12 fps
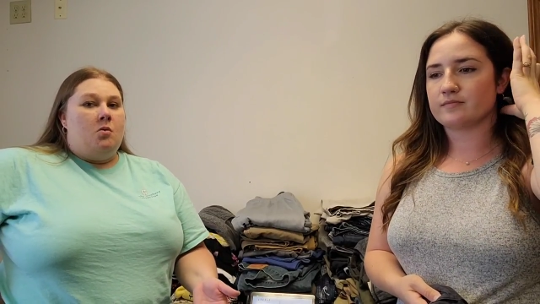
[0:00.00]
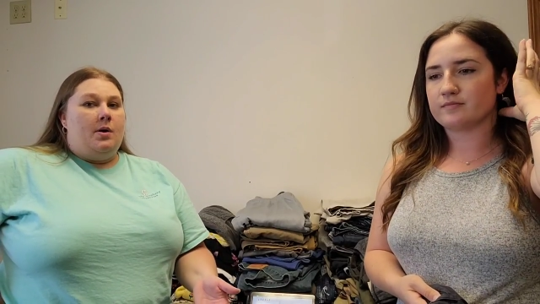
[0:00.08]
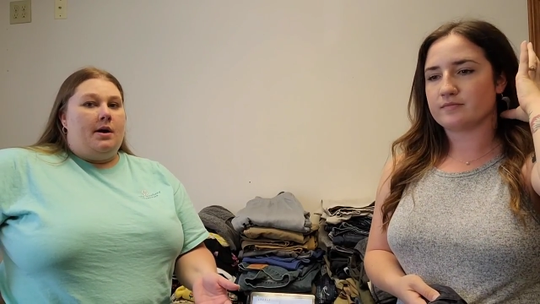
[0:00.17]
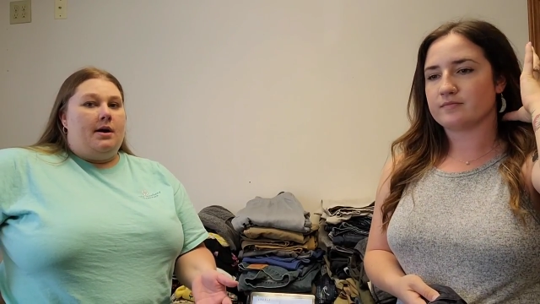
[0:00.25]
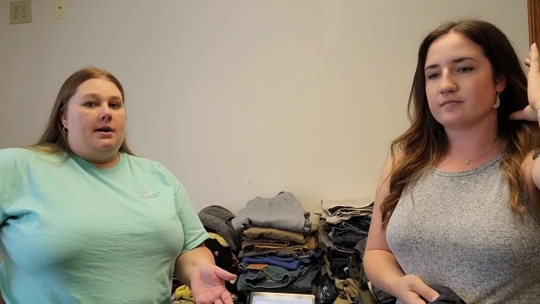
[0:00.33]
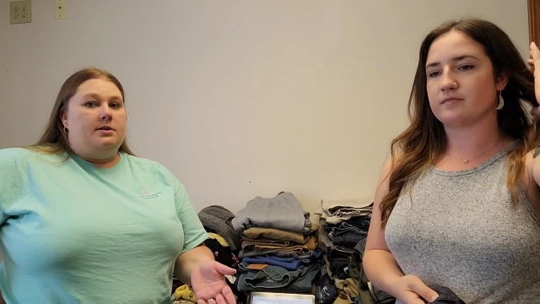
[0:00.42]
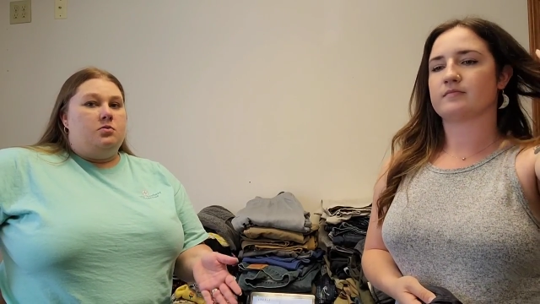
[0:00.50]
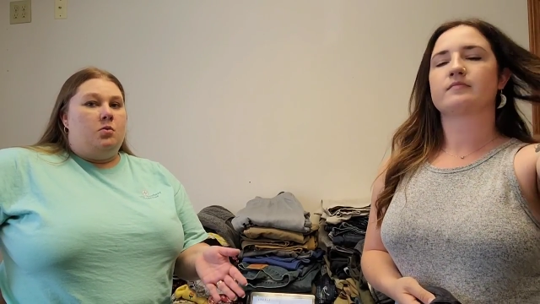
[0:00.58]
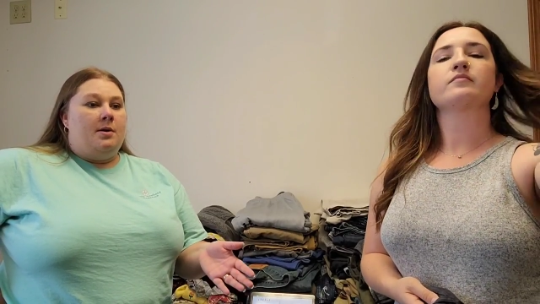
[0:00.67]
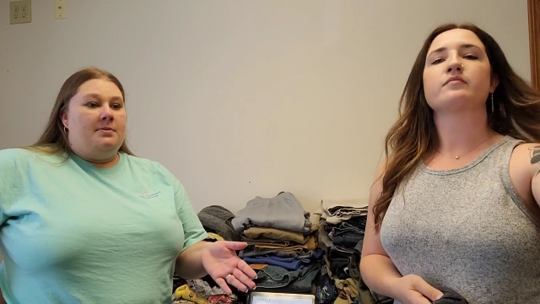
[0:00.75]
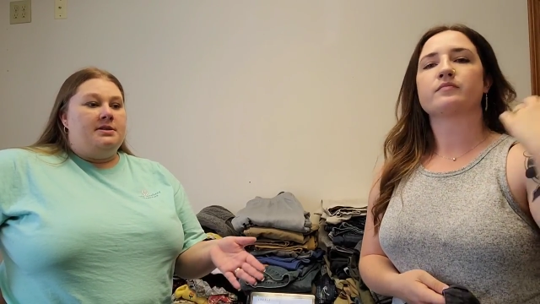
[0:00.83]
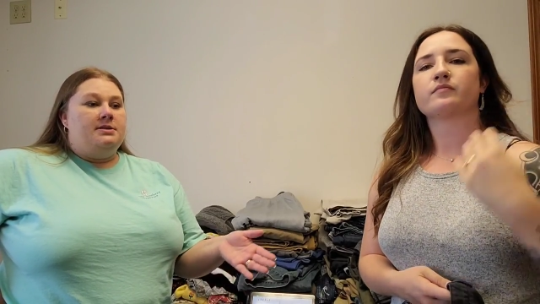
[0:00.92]
Speaker 1: Whereas
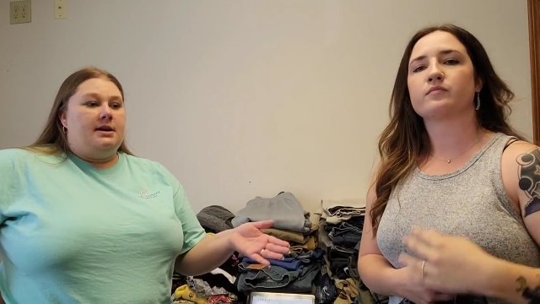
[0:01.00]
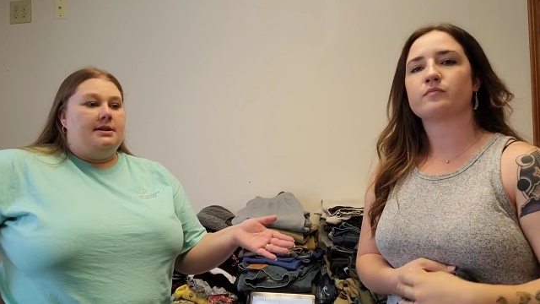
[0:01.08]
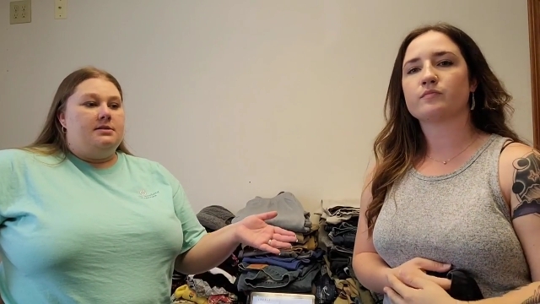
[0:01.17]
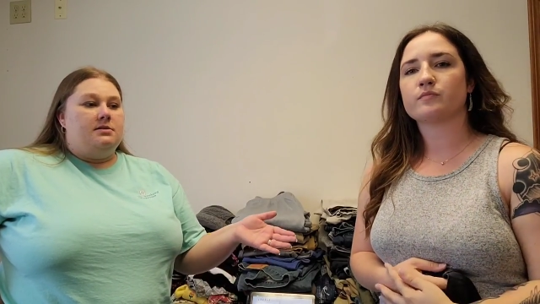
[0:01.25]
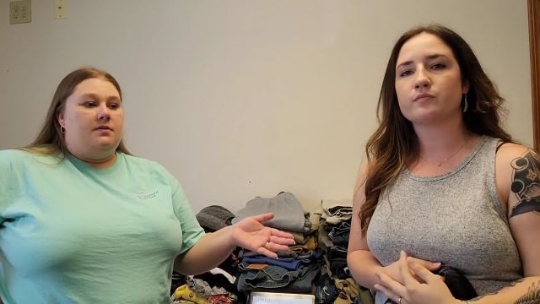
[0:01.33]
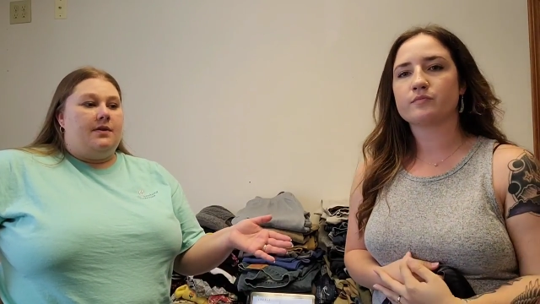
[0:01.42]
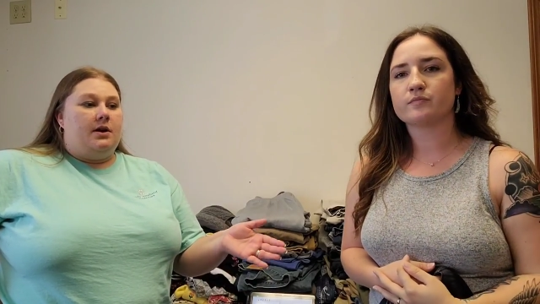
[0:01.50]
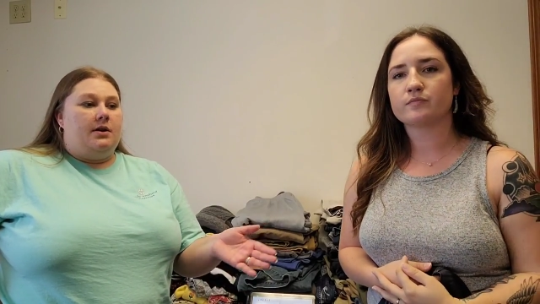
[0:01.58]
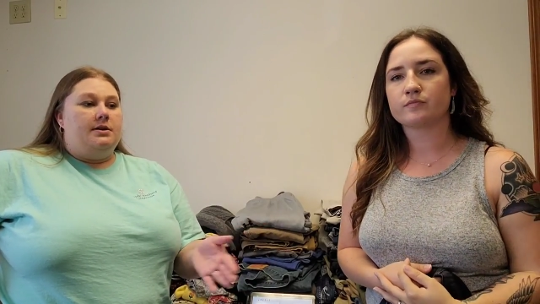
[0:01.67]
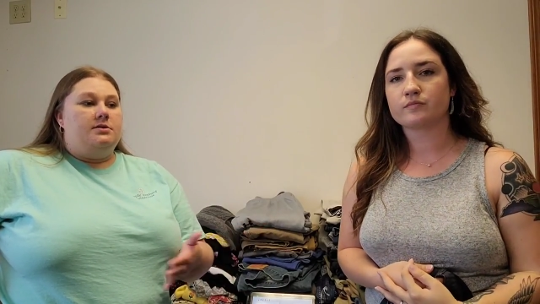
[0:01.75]
women's sizes vary